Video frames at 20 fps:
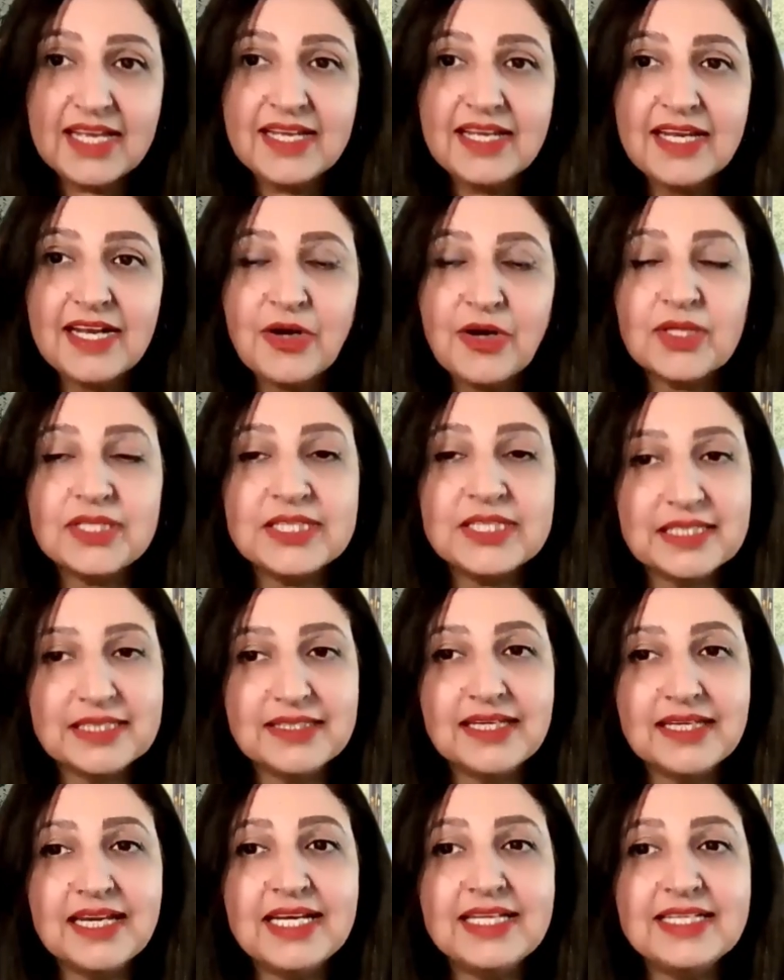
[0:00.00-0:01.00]
A, on
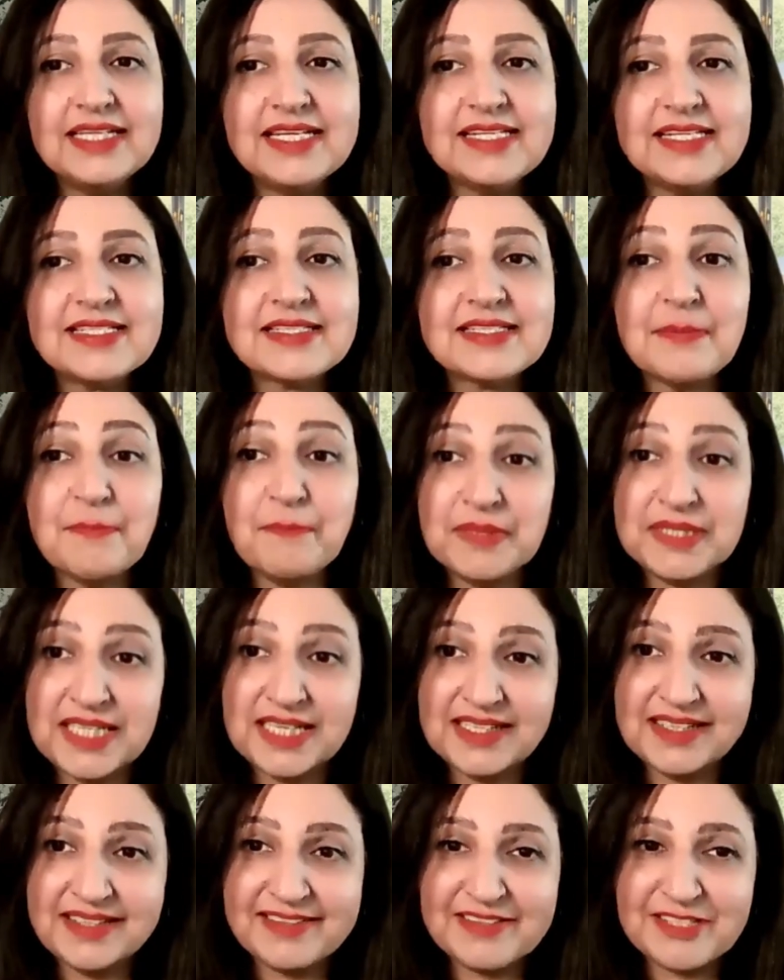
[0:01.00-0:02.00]
the other hand, is a
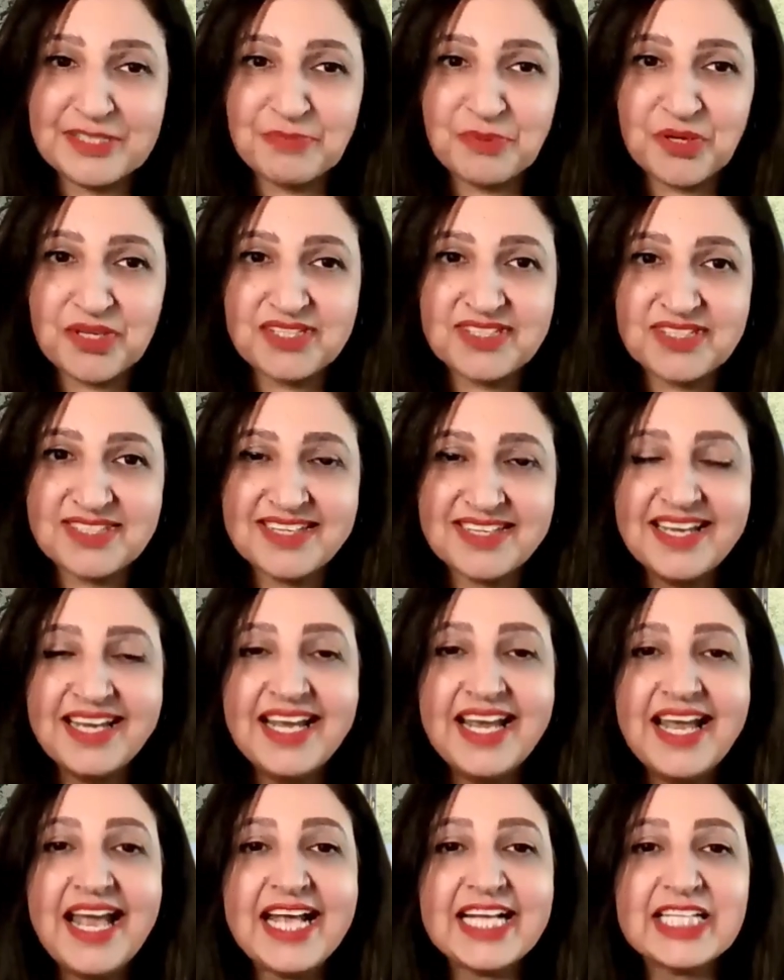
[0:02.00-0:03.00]
sympathetic response,
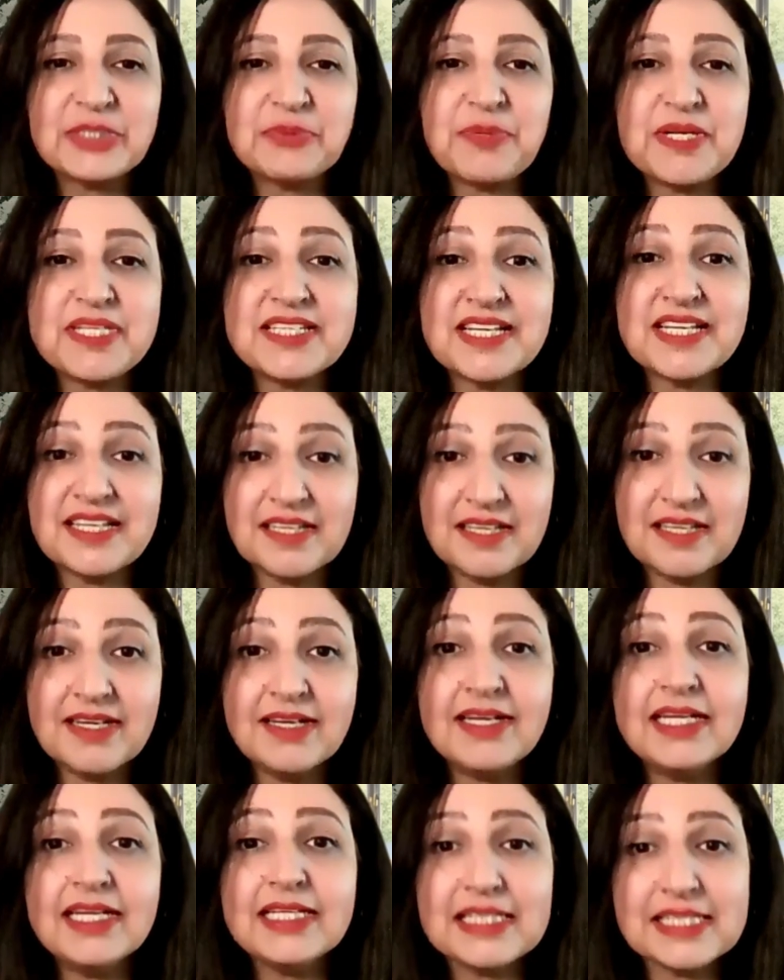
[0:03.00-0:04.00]
expressing
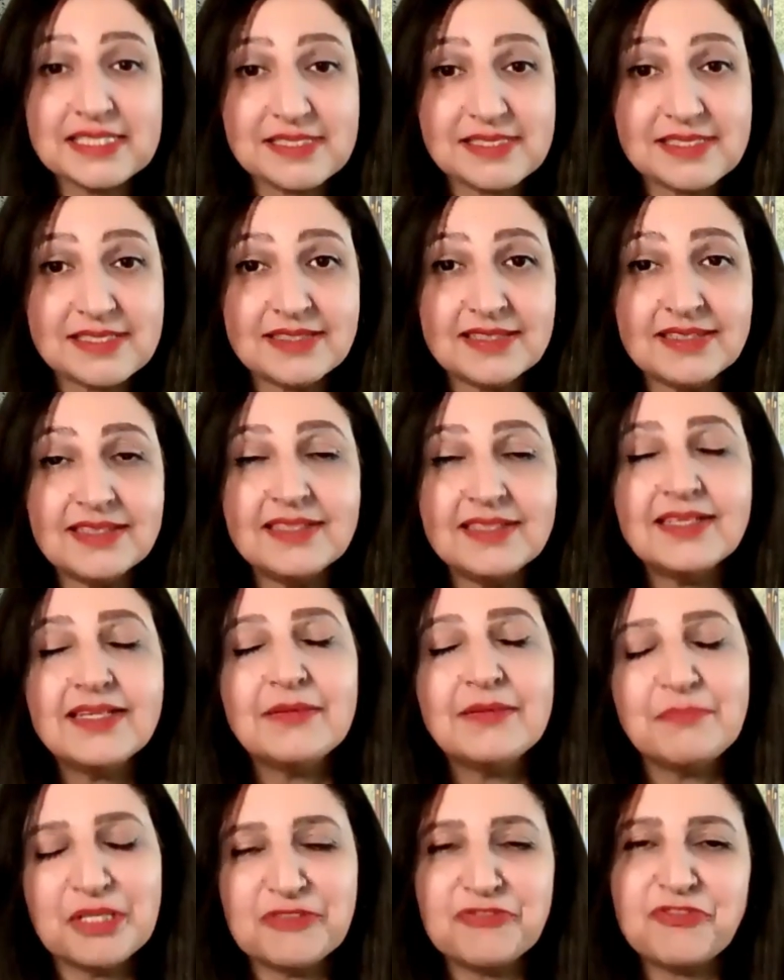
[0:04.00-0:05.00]
care and concern,
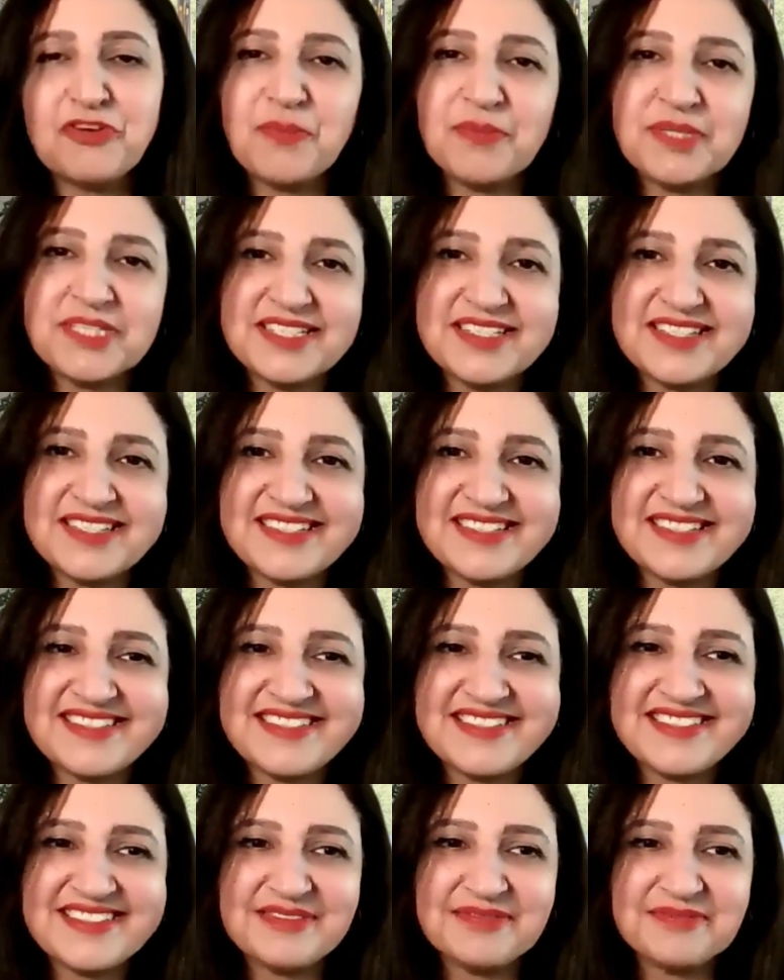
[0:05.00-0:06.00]
but from a
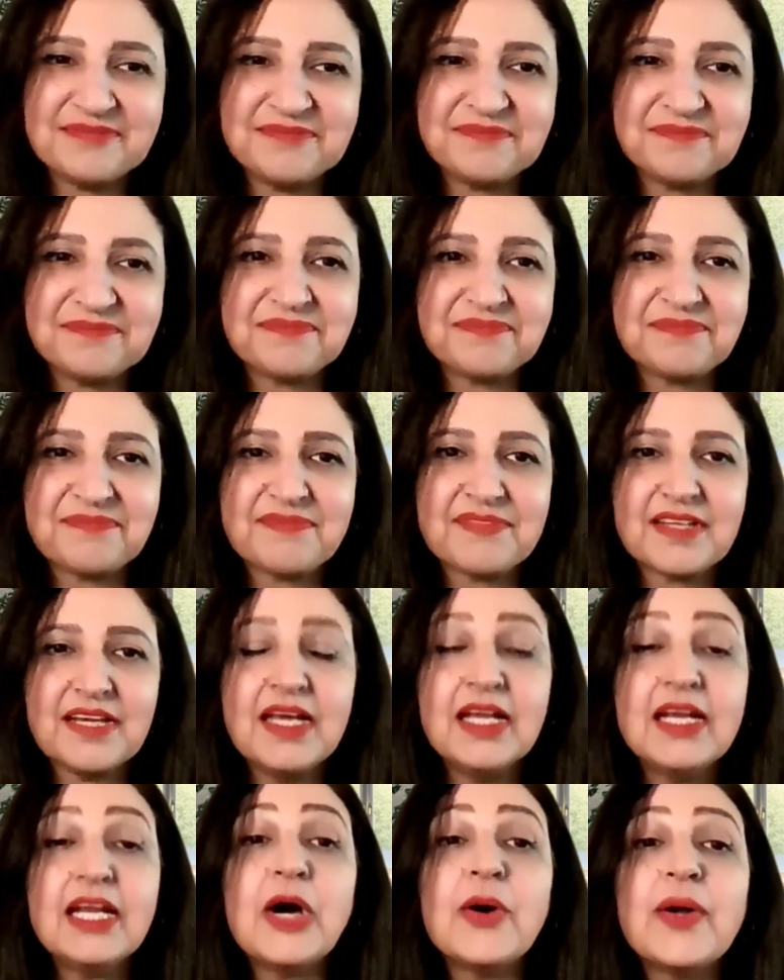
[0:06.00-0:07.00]
distance.
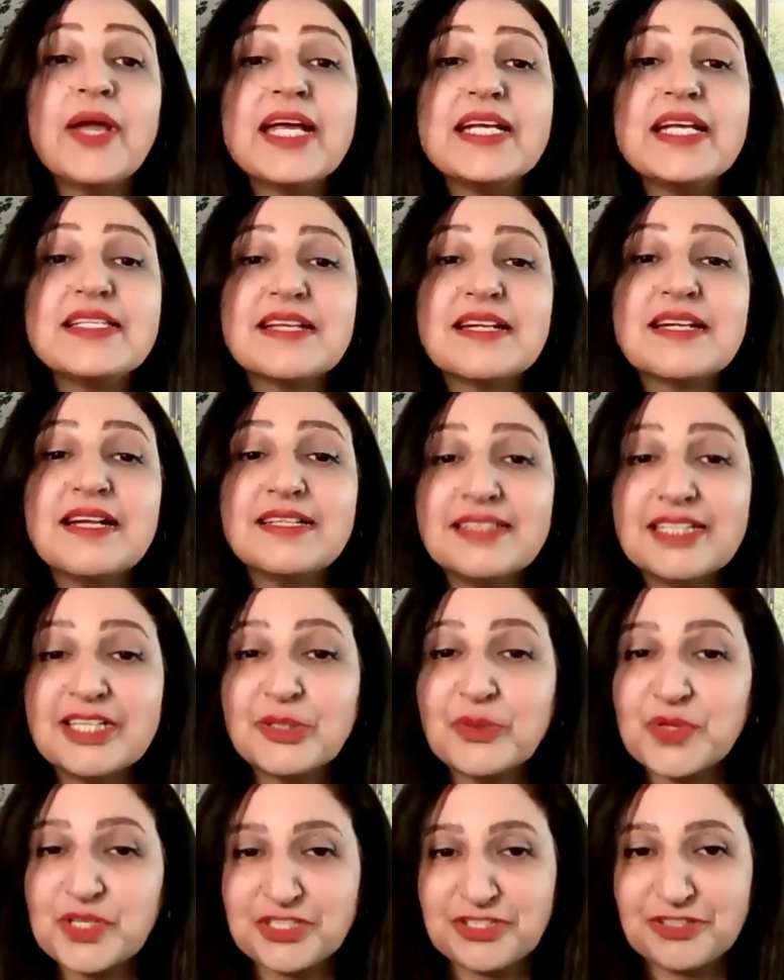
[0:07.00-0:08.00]
Now, here's
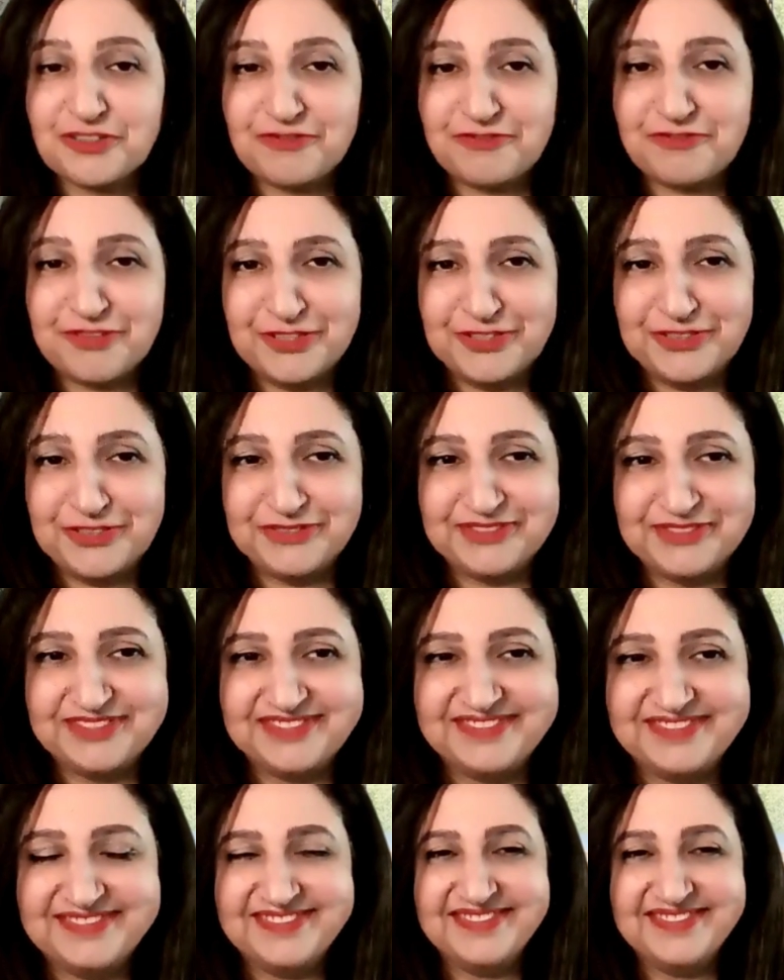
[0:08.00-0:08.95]
another question for you.